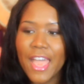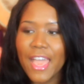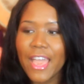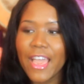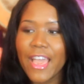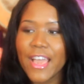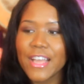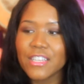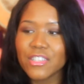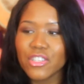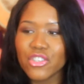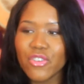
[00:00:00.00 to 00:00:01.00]

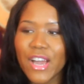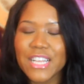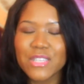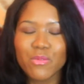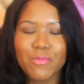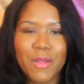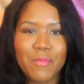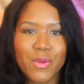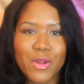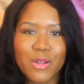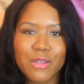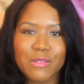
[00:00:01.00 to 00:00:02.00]
And you guys
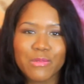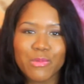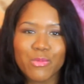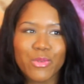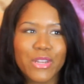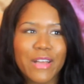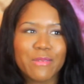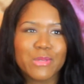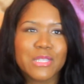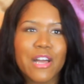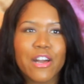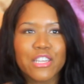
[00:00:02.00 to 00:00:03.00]
remember what I
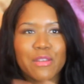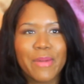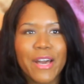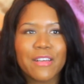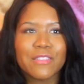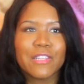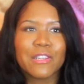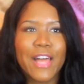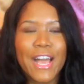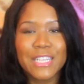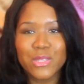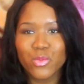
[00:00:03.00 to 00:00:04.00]
was talking about the
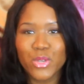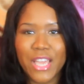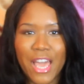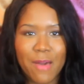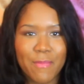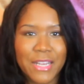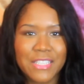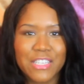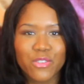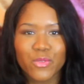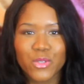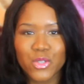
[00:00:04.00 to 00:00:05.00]
last recap I
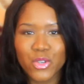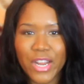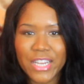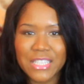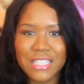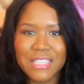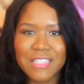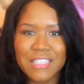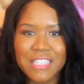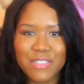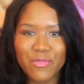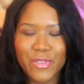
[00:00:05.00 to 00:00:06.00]
did for Degrassi, the
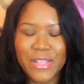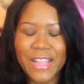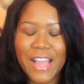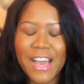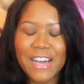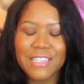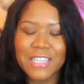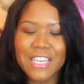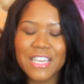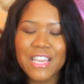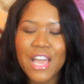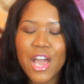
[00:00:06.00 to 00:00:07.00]
season
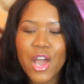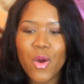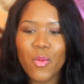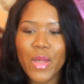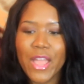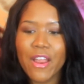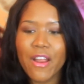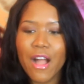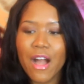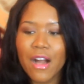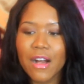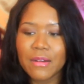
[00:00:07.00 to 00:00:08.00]
finale, where
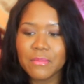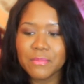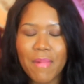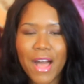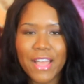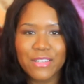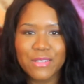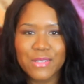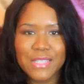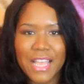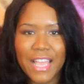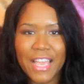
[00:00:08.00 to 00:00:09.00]

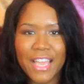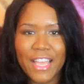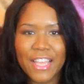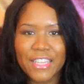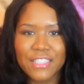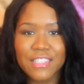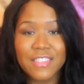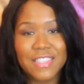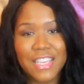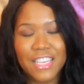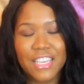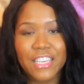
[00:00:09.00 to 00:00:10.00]
Miles and
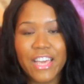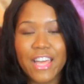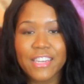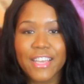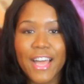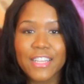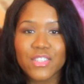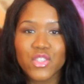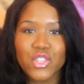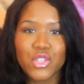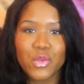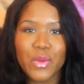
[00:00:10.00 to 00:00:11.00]
Zay kind of got
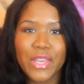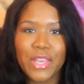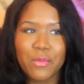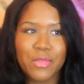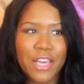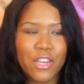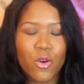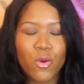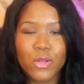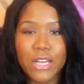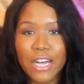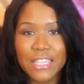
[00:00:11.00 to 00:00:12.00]
into it with that
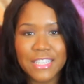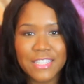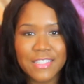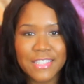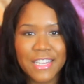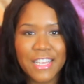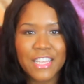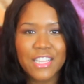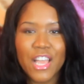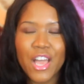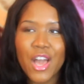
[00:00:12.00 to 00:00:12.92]
whole gun incident.